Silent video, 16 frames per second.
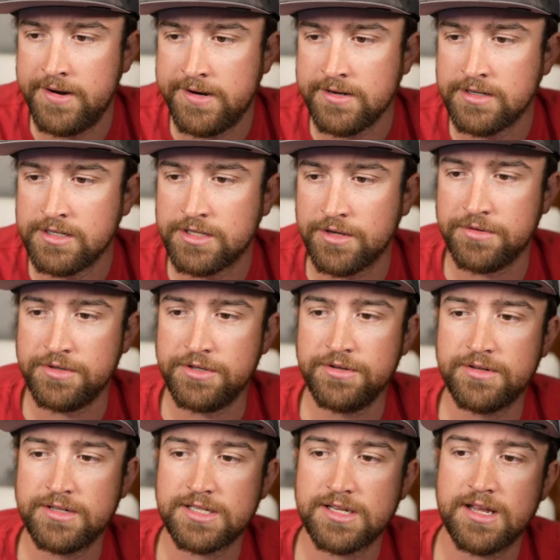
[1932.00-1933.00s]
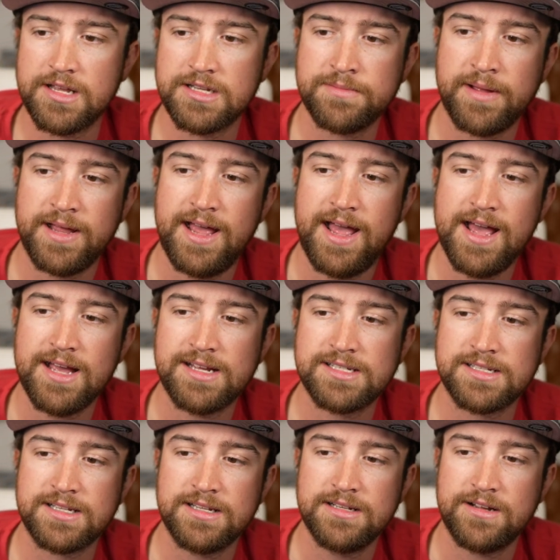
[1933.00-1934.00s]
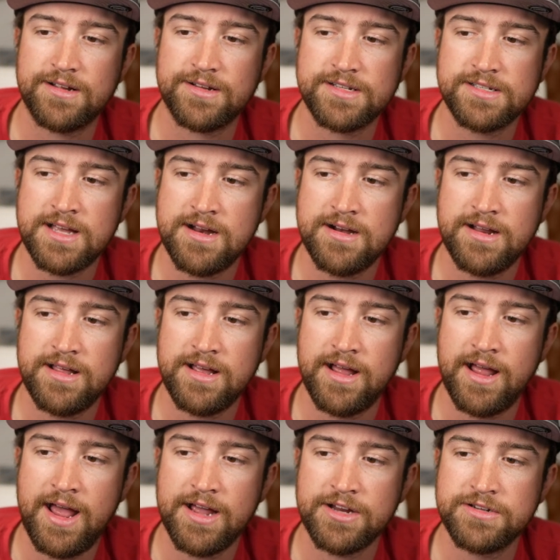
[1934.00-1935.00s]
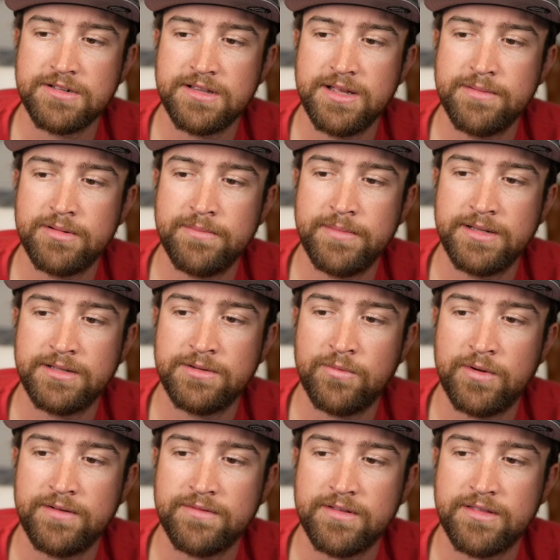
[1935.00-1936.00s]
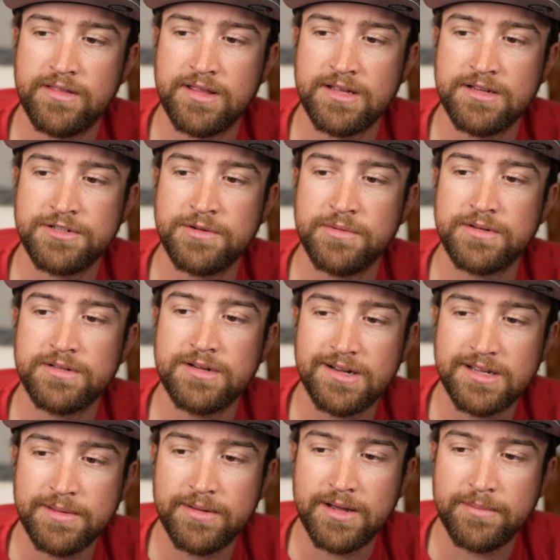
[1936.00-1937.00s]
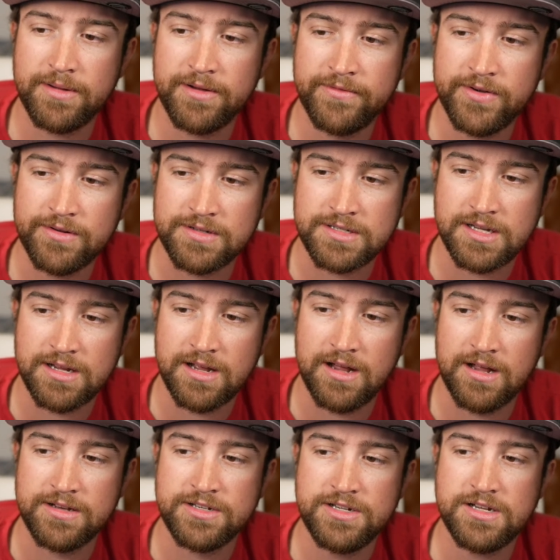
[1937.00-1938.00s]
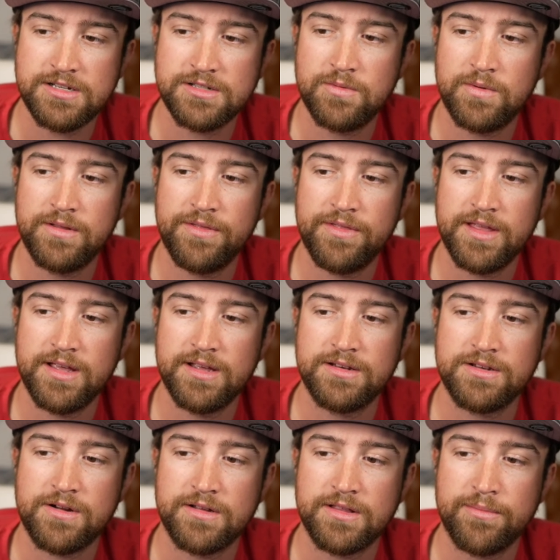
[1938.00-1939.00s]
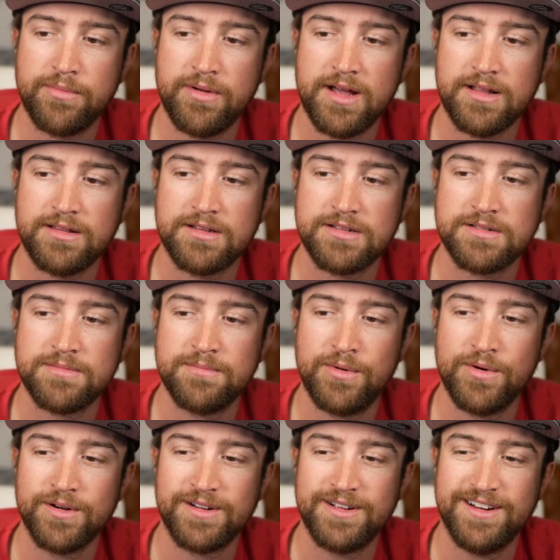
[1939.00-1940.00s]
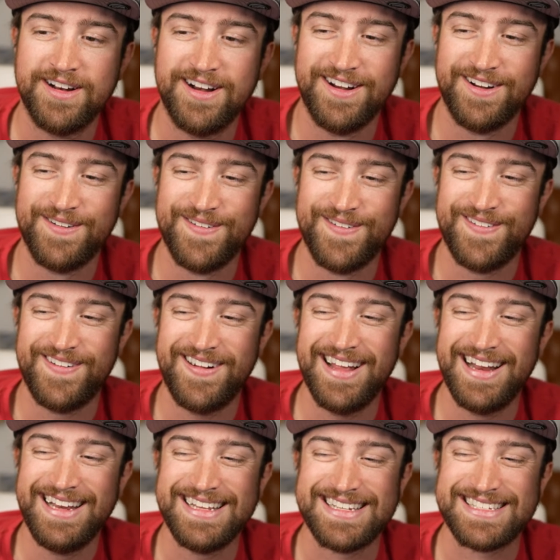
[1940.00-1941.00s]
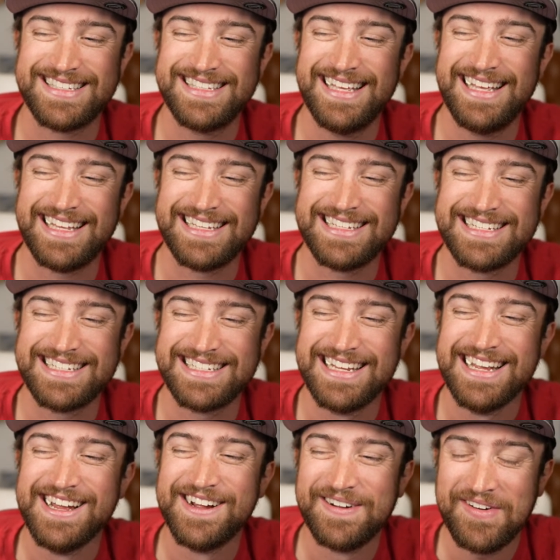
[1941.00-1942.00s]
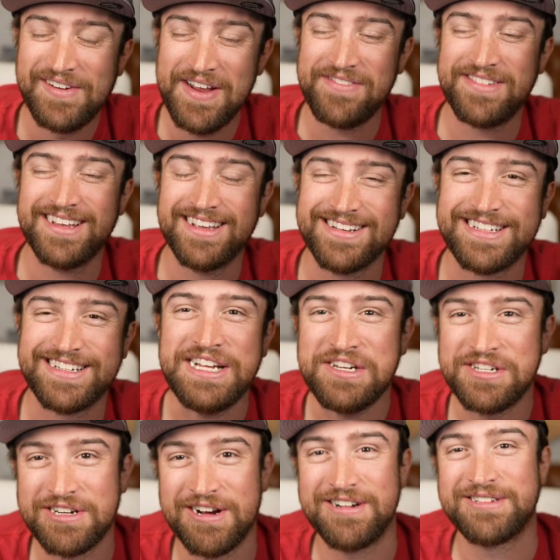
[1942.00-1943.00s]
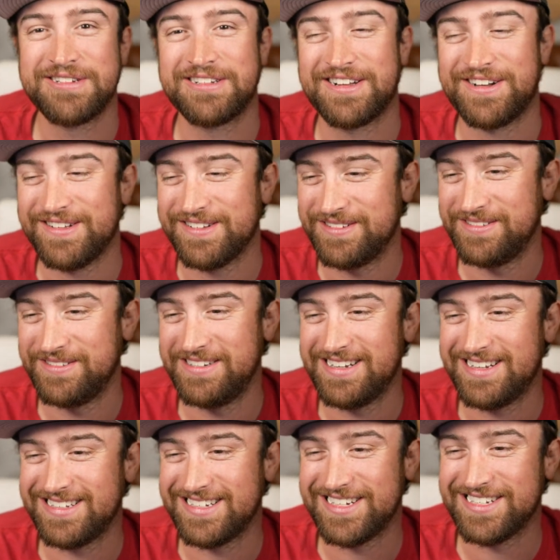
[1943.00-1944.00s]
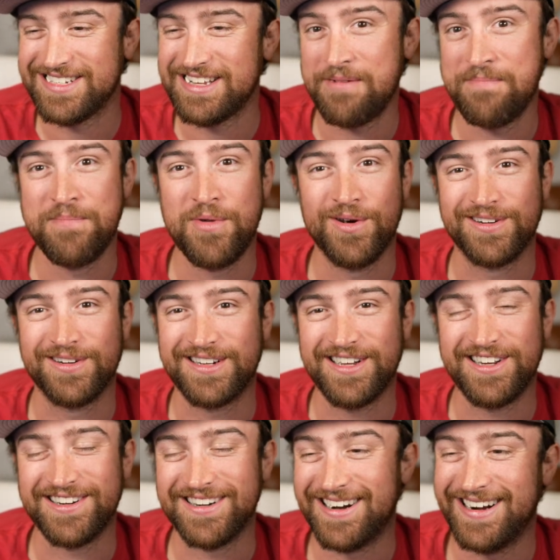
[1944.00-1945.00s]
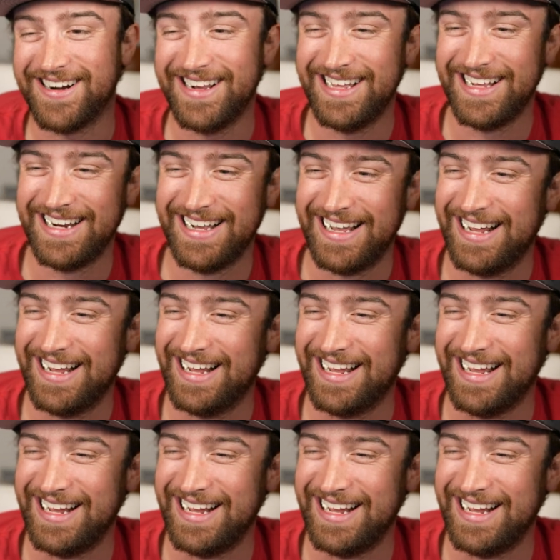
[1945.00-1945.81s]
So Duke says, by accident, on Saturday, I actually implemented one of the things you were talking about by focusing on just one thing during the practice. More gooder. What is this? We're going to have to get t-shirts called, that just say more gooder on it.